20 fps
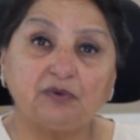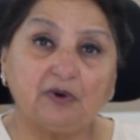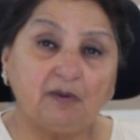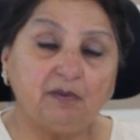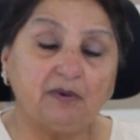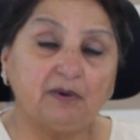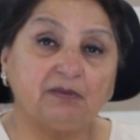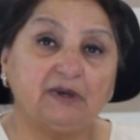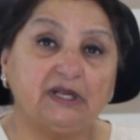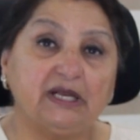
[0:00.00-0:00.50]

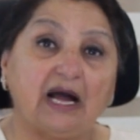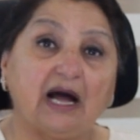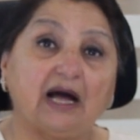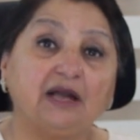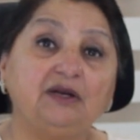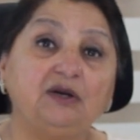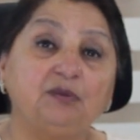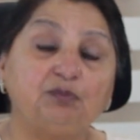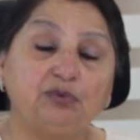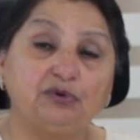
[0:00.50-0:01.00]
probably
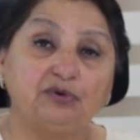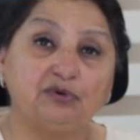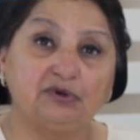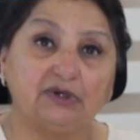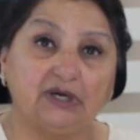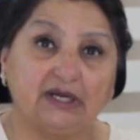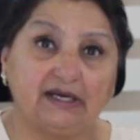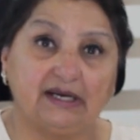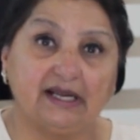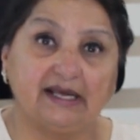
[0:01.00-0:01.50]

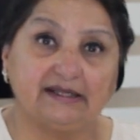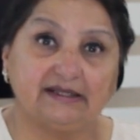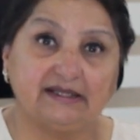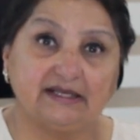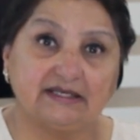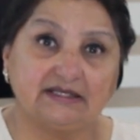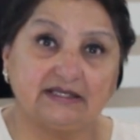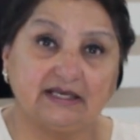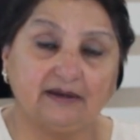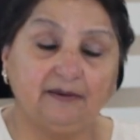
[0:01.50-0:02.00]
Annapurna, like
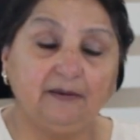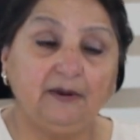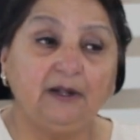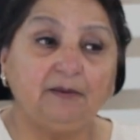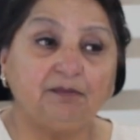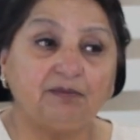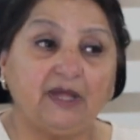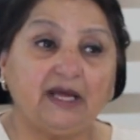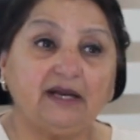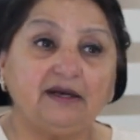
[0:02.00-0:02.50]
they say,
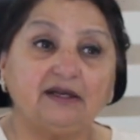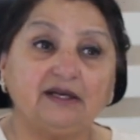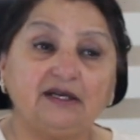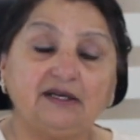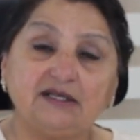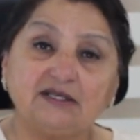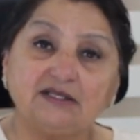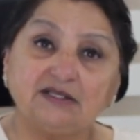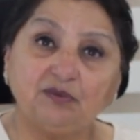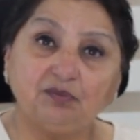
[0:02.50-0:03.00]
that it
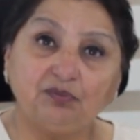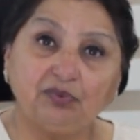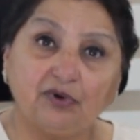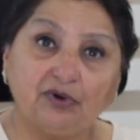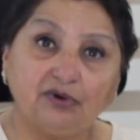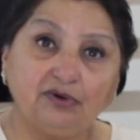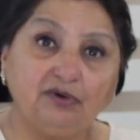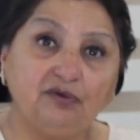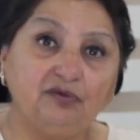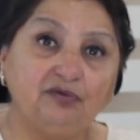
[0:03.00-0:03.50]
is
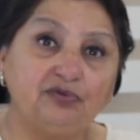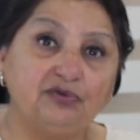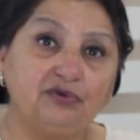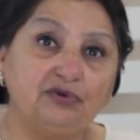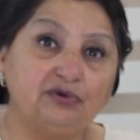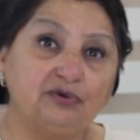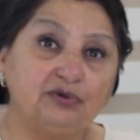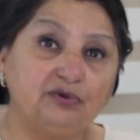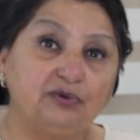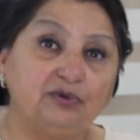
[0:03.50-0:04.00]
important for
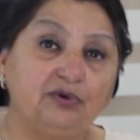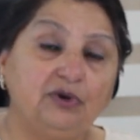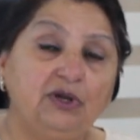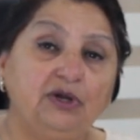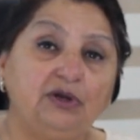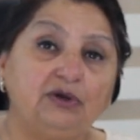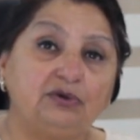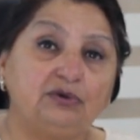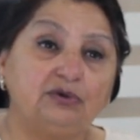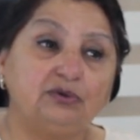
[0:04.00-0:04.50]
you
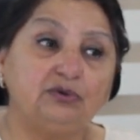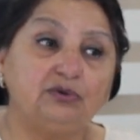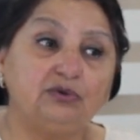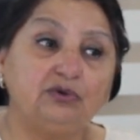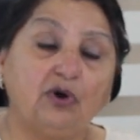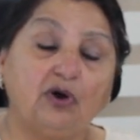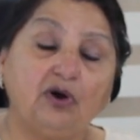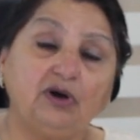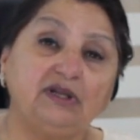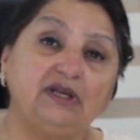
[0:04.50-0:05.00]
to
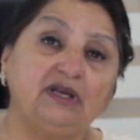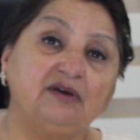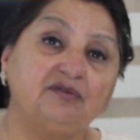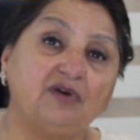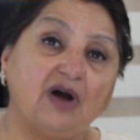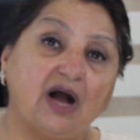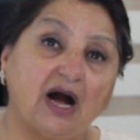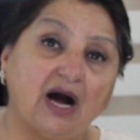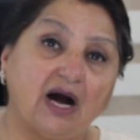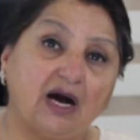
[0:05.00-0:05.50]
not give
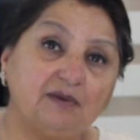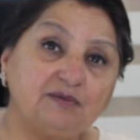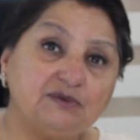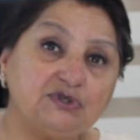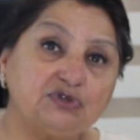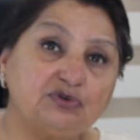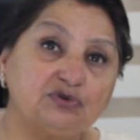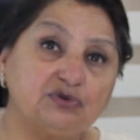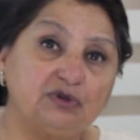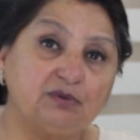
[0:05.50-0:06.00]

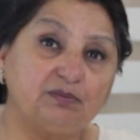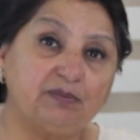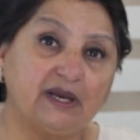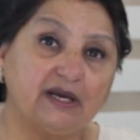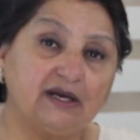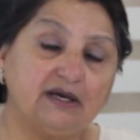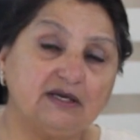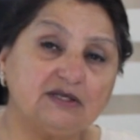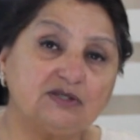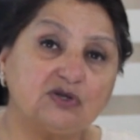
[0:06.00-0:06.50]
alms to the
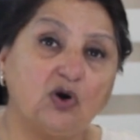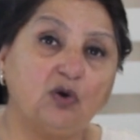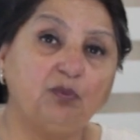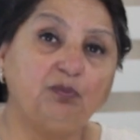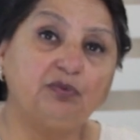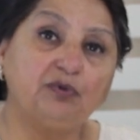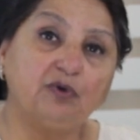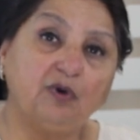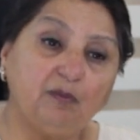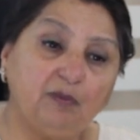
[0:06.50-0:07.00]
beggars, or
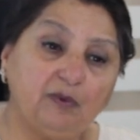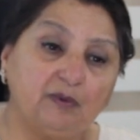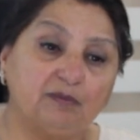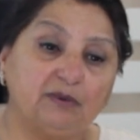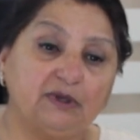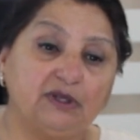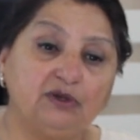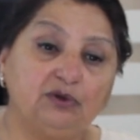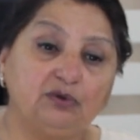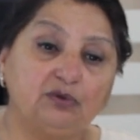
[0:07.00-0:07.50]

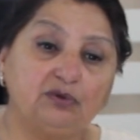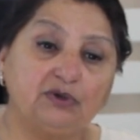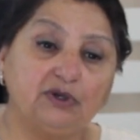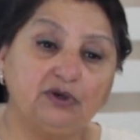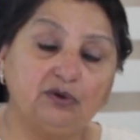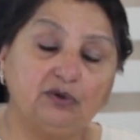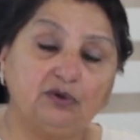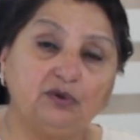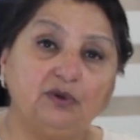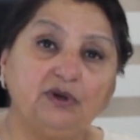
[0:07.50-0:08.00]
probably you
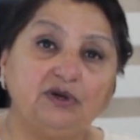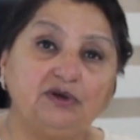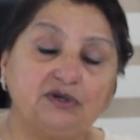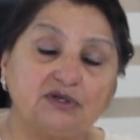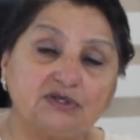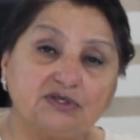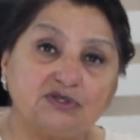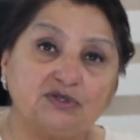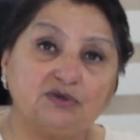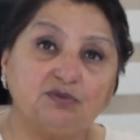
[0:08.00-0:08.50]
can go and
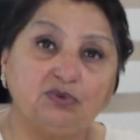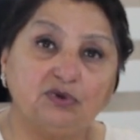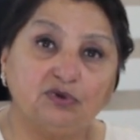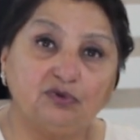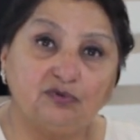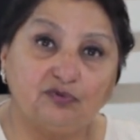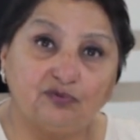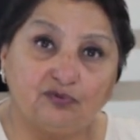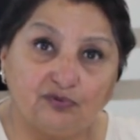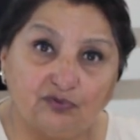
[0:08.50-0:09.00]

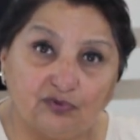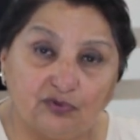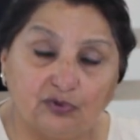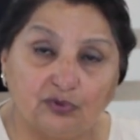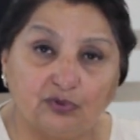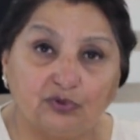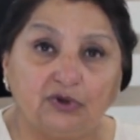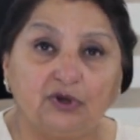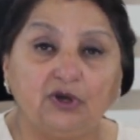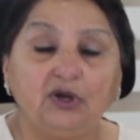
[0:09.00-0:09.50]
distribute
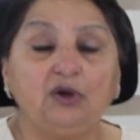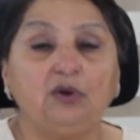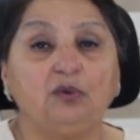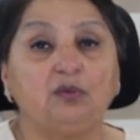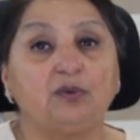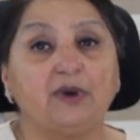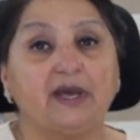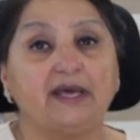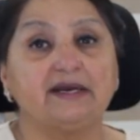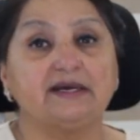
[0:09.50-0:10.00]
food
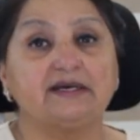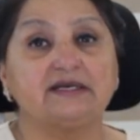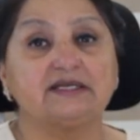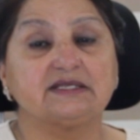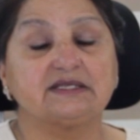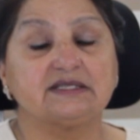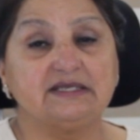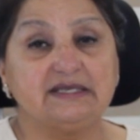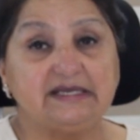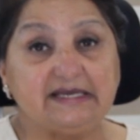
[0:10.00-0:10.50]
where it
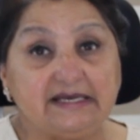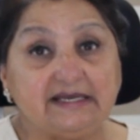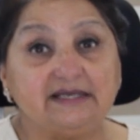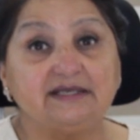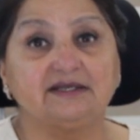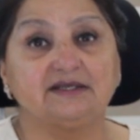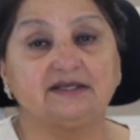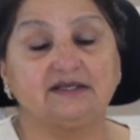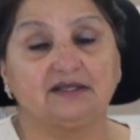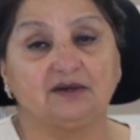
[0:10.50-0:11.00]
is
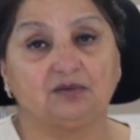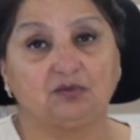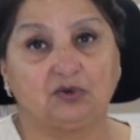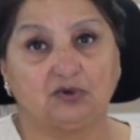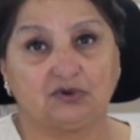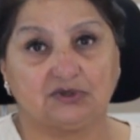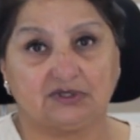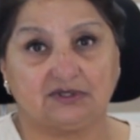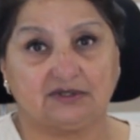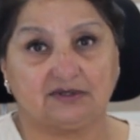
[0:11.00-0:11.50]
needed the
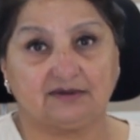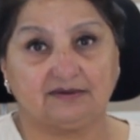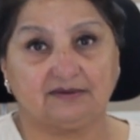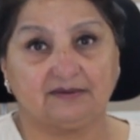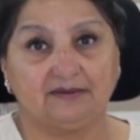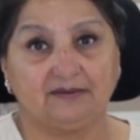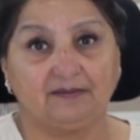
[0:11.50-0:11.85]
most.